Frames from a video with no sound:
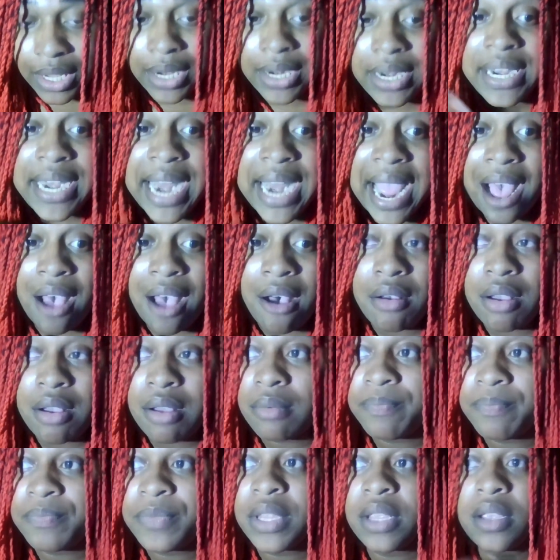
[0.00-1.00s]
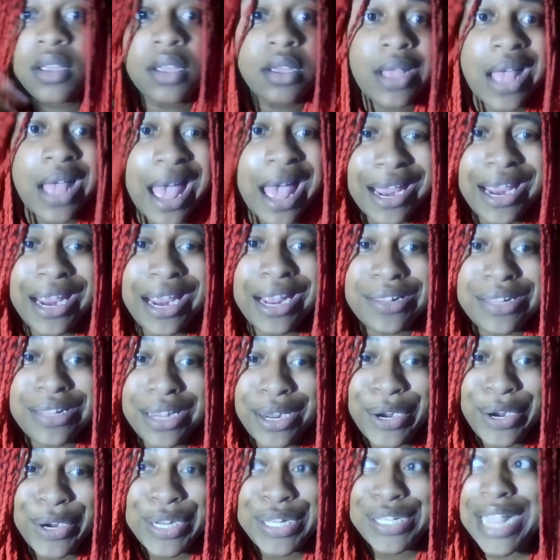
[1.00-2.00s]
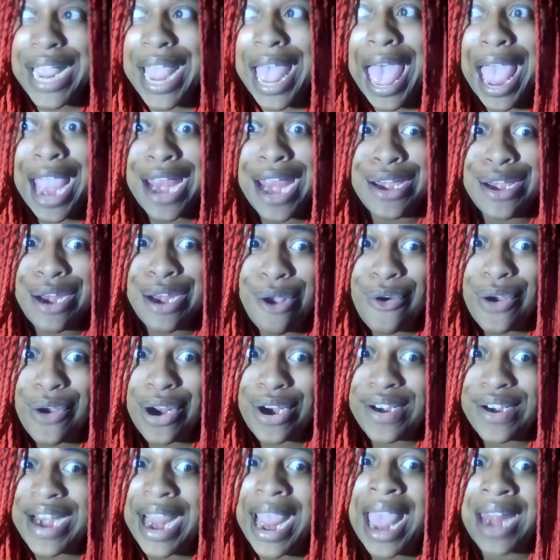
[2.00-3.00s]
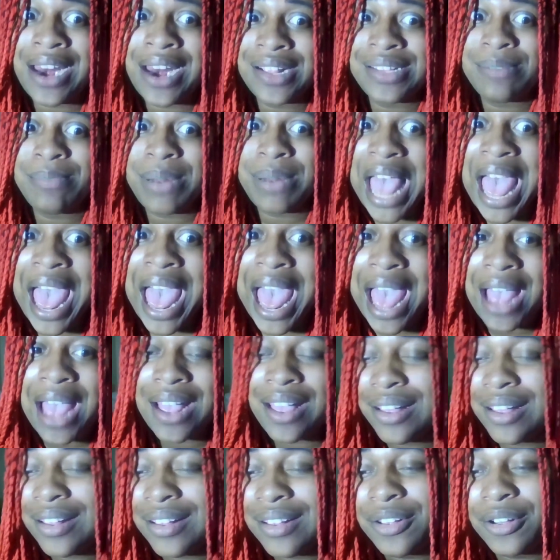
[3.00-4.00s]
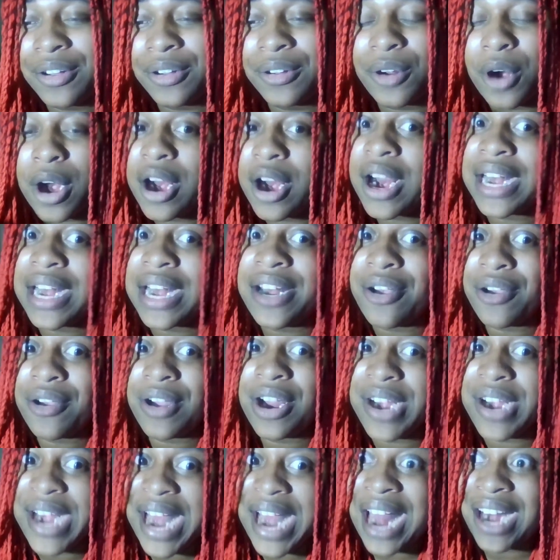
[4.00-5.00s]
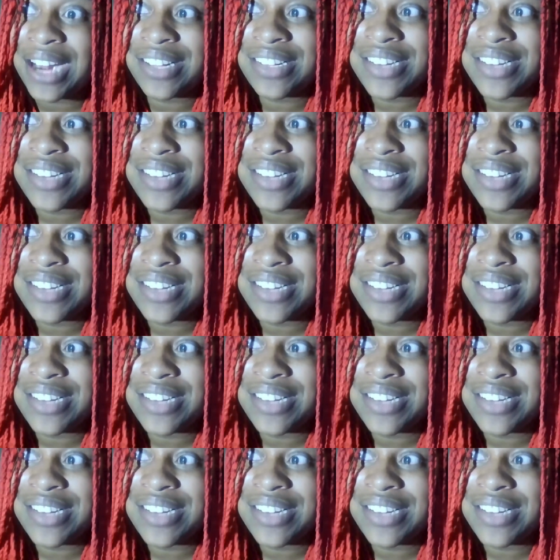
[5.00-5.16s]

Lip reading: Now, I can't sit here and say I know her dad is black or her I know her dad is